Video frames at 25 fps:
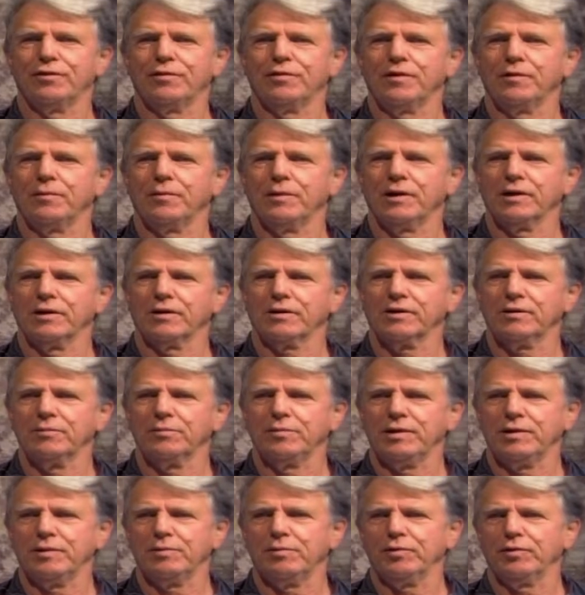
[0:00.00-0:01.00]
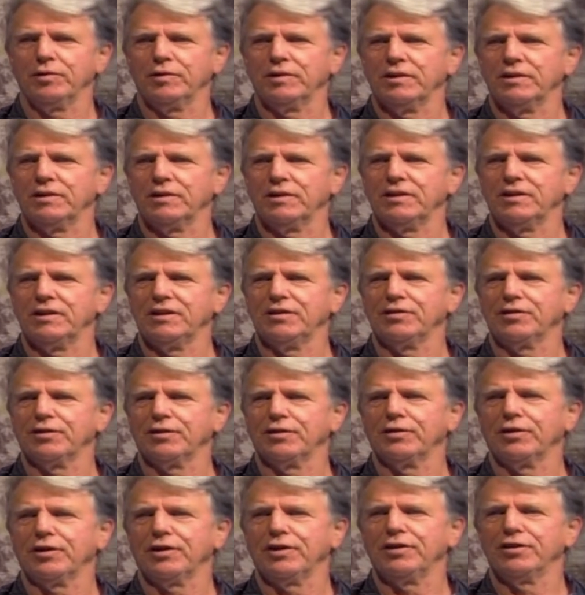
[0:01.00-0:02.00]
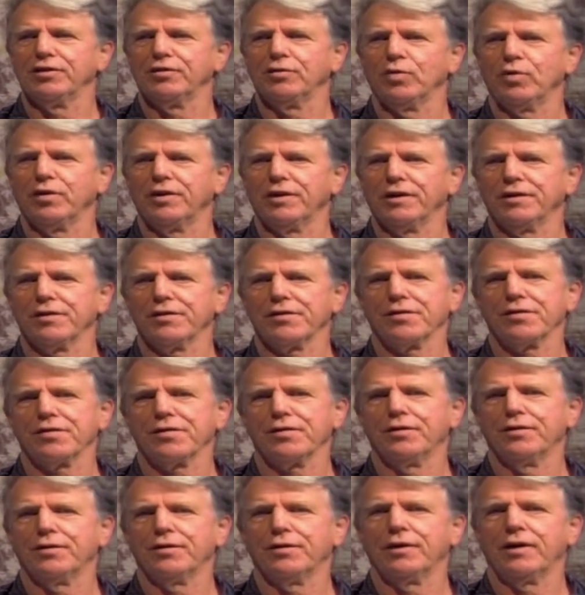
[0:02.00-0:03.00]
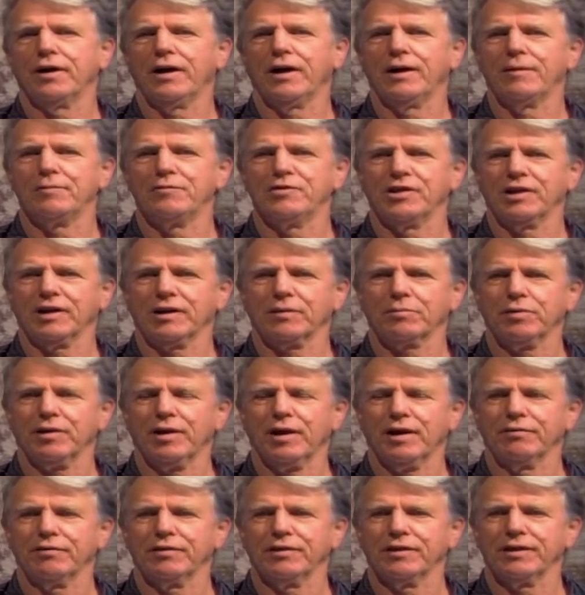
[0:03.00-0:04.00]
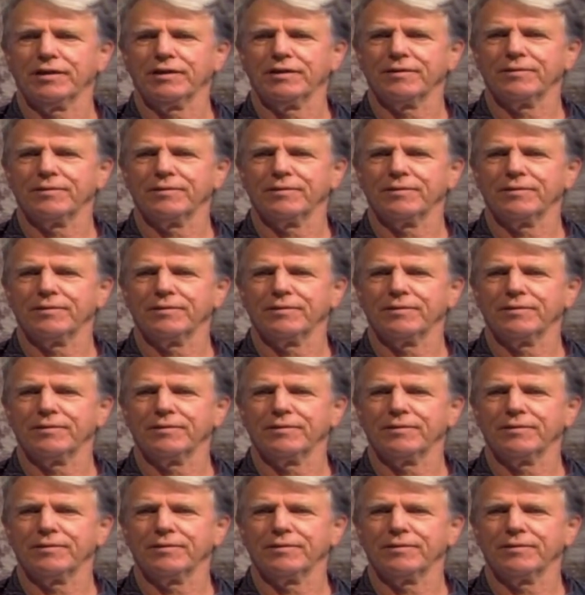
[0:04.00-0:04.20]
the American people into either greater wealth or abject poverty.